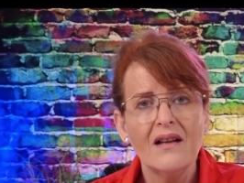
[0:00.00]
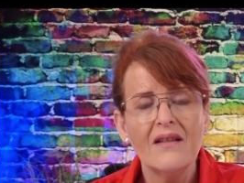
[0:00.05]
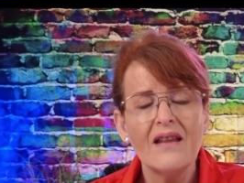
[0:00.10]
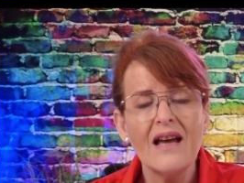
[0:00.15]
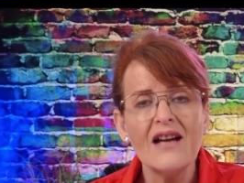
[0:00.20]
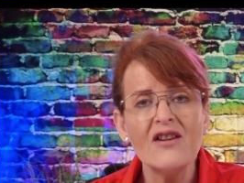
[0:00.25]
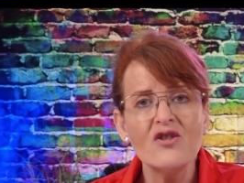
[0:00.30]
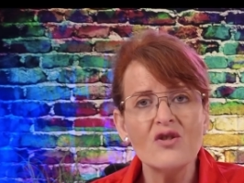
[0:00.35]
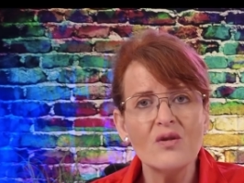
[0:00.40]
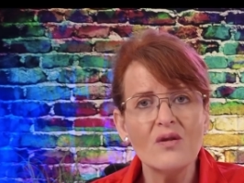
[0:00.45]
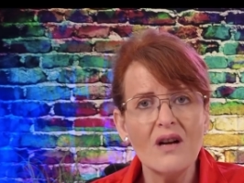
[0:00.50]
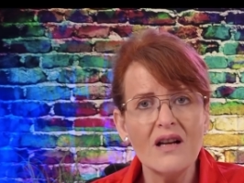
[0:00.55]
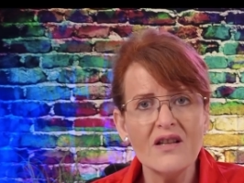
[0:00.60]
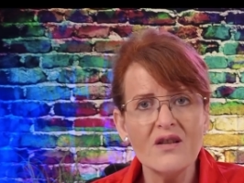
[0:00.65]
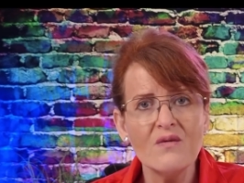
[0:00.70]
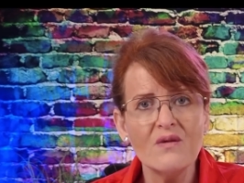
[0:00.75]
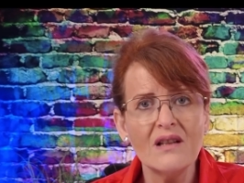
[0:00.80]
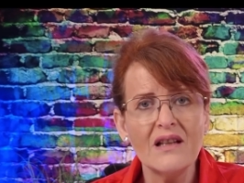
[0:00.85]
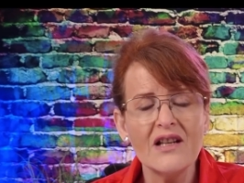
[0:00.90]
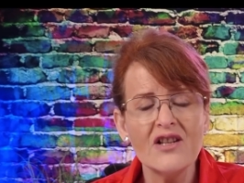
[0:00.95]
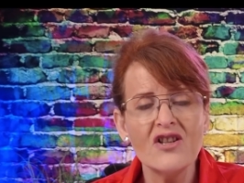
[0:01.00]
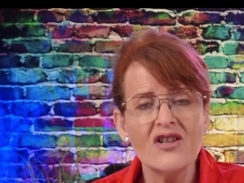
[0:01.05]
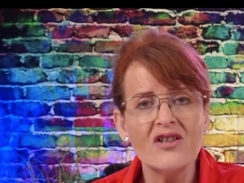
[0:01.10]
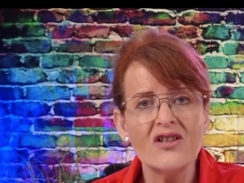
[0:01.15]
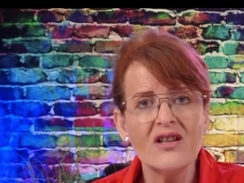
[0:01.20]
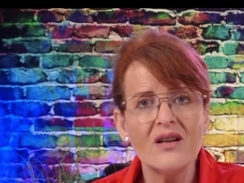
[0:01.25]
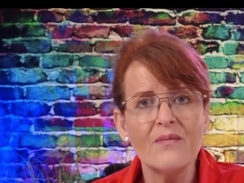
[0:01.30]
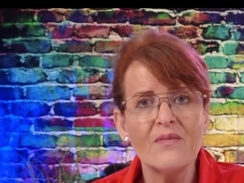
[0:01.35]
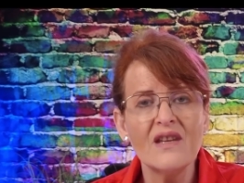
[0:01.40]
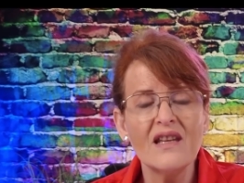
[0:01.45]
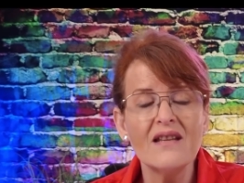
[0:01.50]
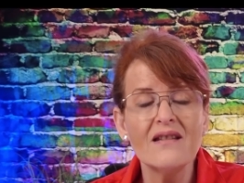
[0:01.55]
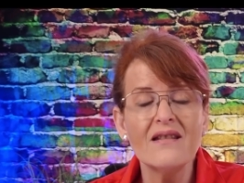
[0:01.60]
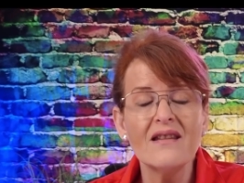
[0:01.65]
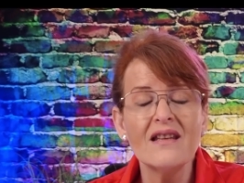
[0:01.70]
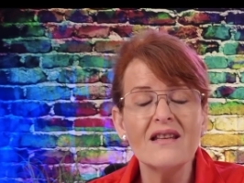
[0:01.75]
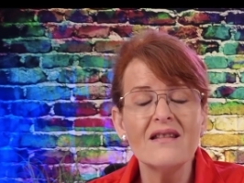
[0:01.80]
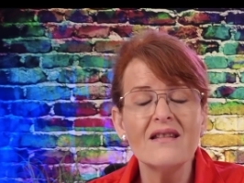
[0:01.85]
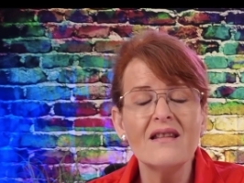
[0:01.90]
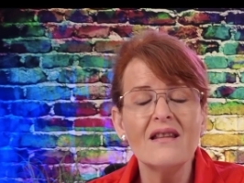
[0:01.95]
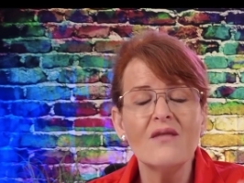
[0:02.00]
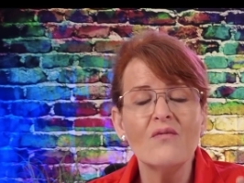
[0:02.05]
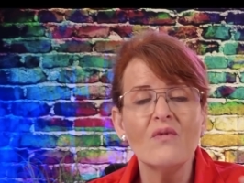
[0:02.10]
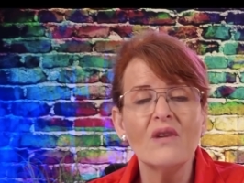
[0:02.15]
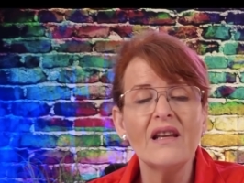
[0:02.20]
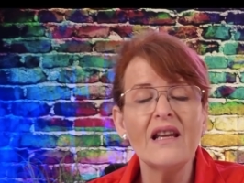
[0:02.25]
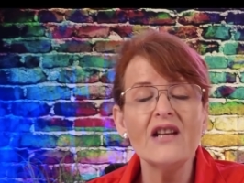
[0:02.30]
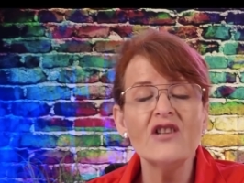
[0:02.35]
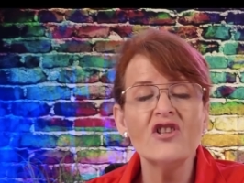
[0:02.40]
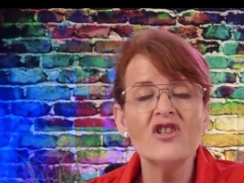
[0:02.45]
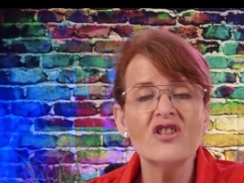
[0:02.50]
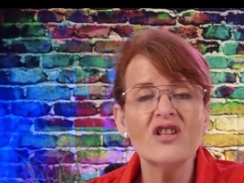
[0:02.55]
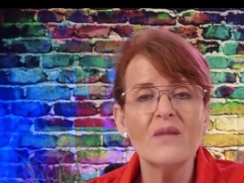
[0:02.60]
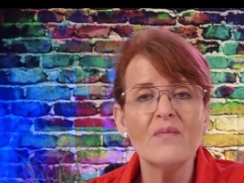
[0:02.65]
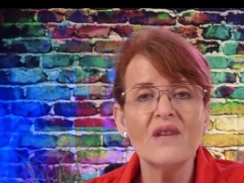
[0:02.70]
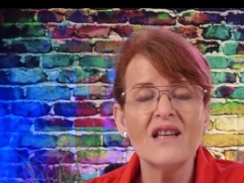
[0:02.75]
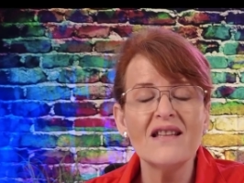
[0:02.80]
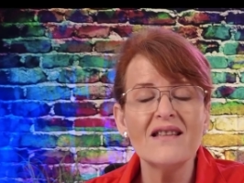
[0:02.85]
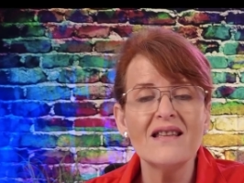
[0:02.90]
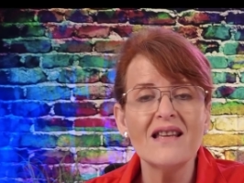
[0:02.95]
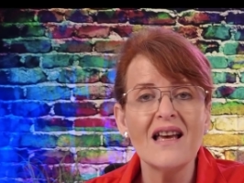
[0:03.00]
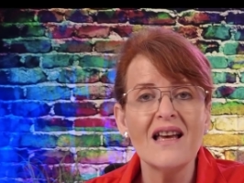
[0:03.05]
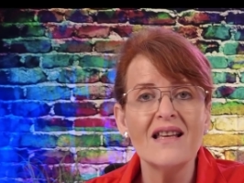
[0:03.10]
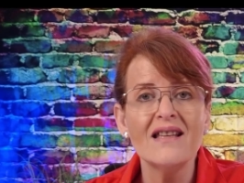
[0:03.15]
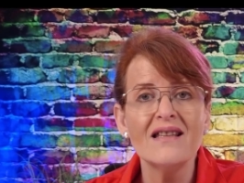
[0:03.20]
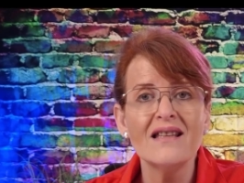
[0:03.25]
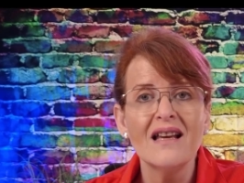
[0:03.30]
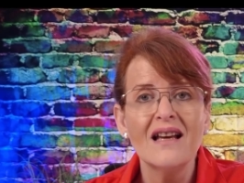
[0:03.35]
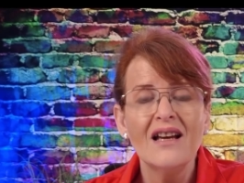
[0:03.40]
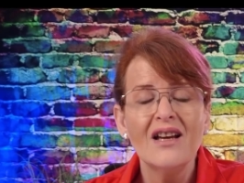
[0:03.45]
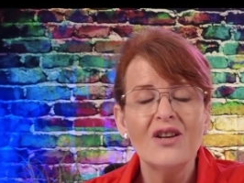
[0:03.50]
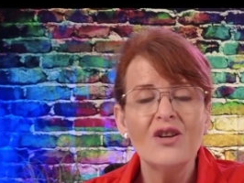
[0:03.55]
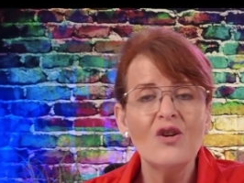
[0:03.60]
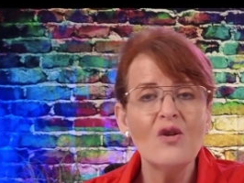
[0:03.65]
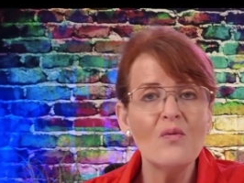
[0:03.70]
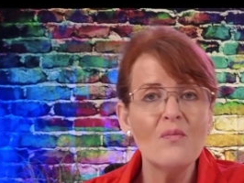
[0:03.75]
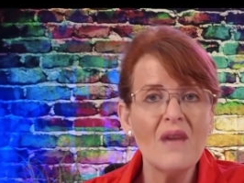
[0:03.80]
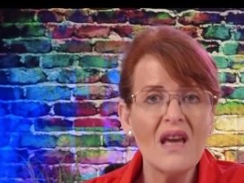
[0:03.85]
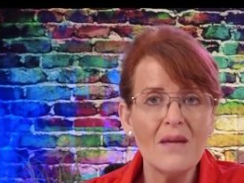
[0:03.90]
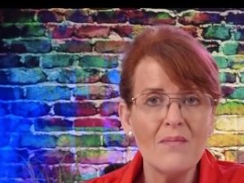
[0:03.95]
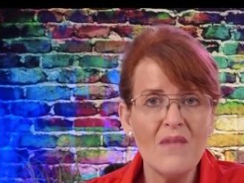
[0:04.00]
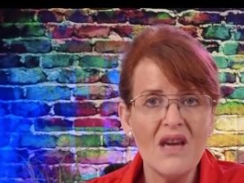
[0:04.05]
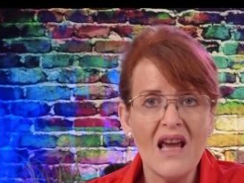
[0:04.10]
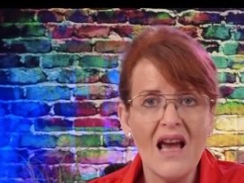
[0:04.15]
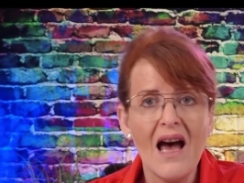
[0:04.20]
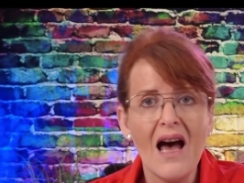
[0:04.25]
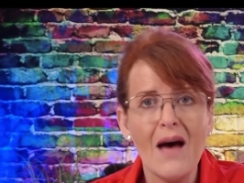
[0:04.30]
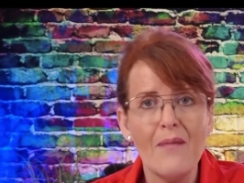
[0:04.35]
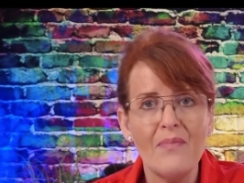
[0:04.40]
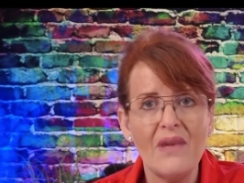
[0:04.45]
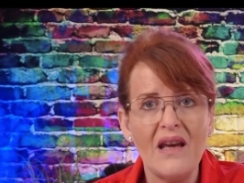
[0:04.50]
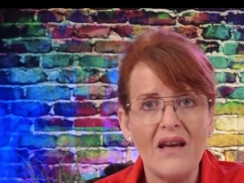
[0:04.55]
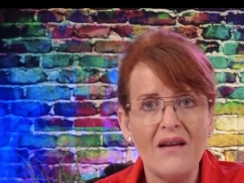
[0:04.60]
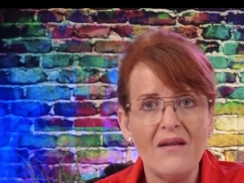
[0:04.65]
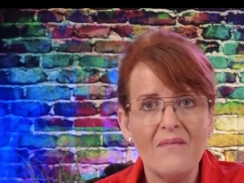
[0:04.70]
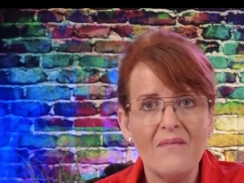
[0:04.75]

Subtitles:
that trust relationship, the relationship that says, you make me happy.